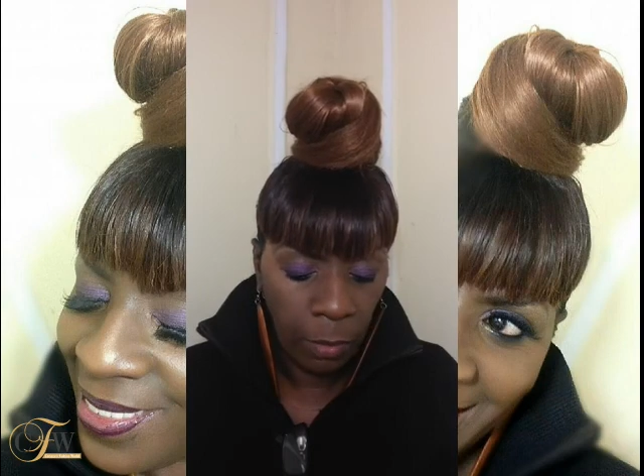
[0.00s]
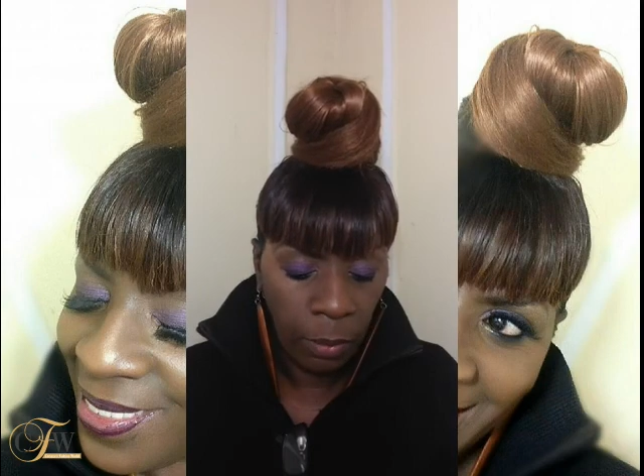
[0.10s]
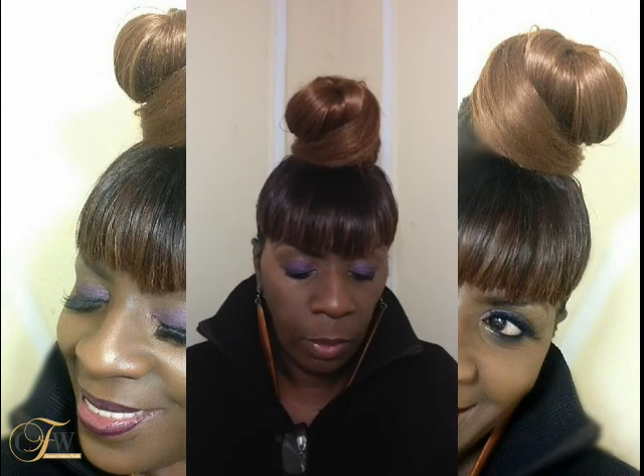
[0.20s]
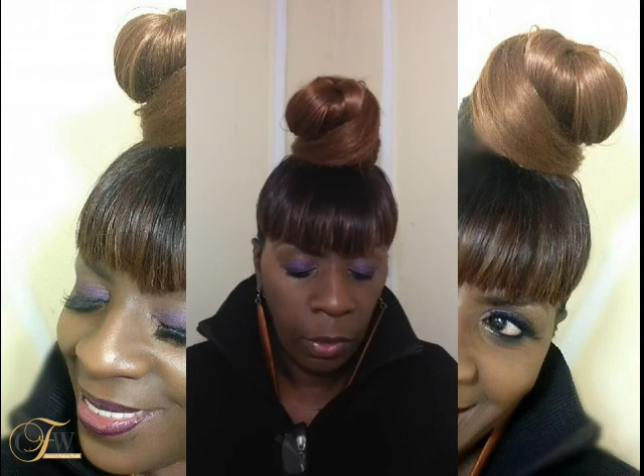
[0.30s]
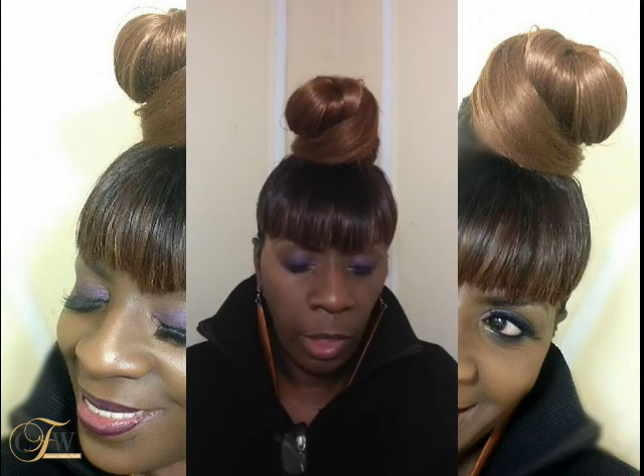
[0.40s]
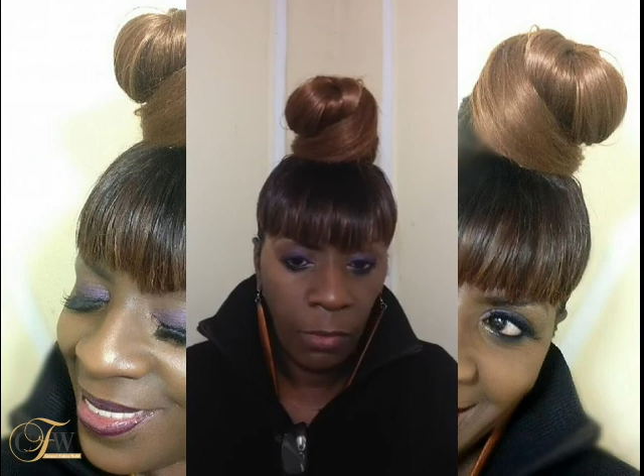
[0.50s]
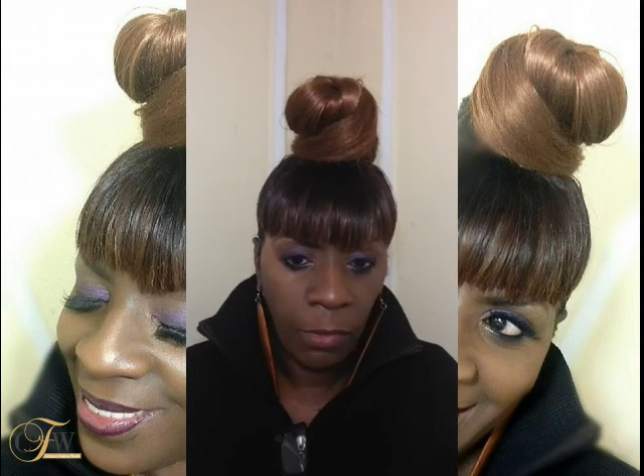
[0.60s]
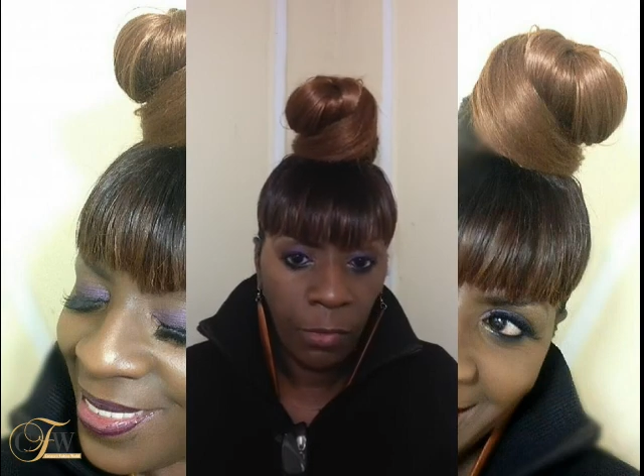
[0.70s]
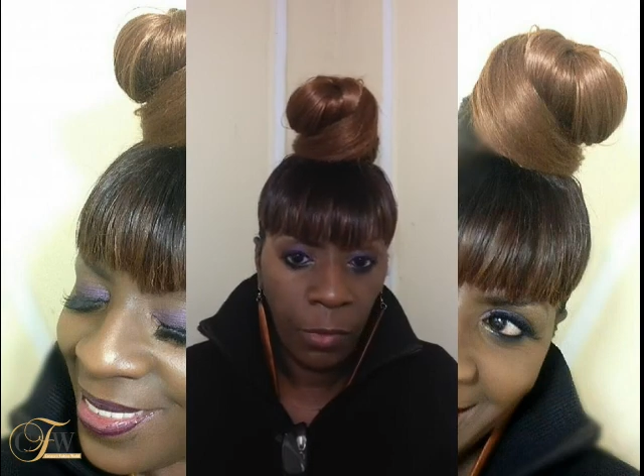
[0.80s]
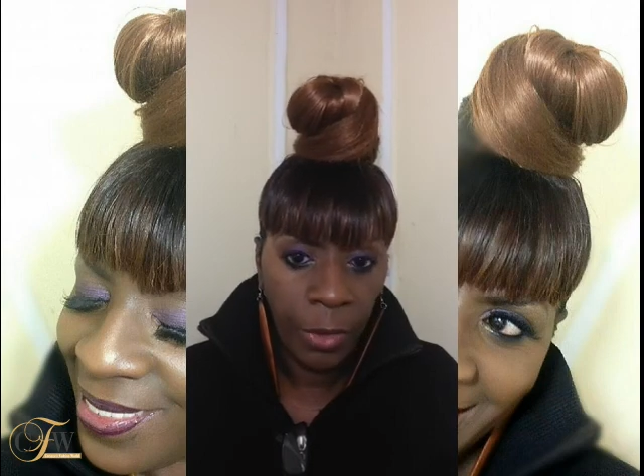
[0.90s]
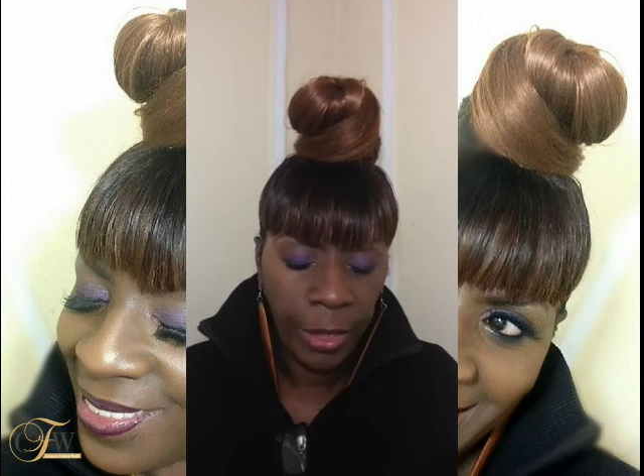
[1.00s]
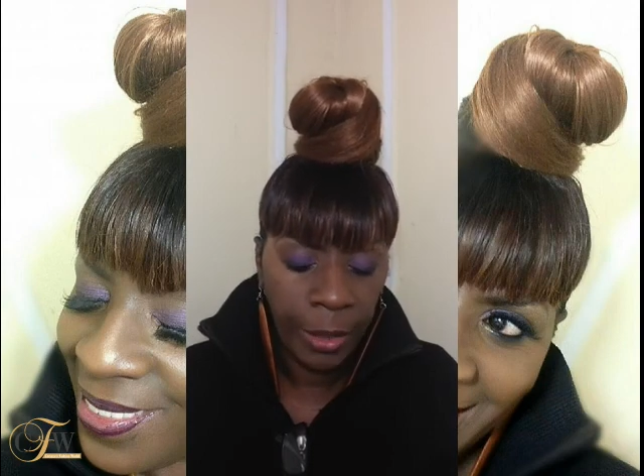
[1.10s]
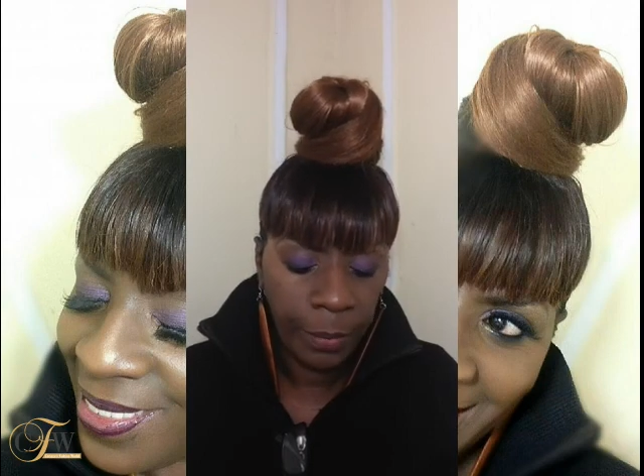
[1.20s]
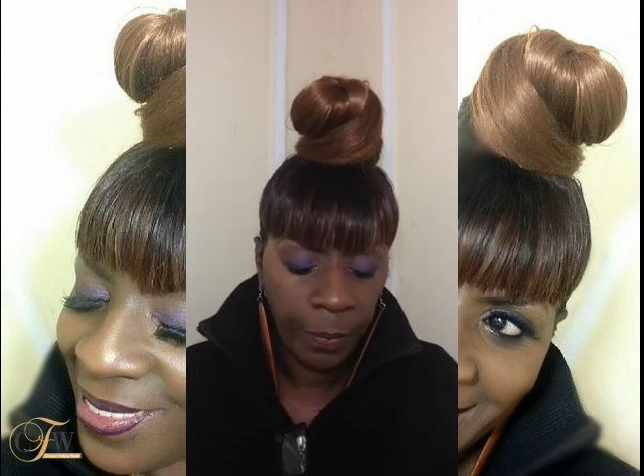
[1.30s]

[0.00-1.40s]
Beauty Over 40.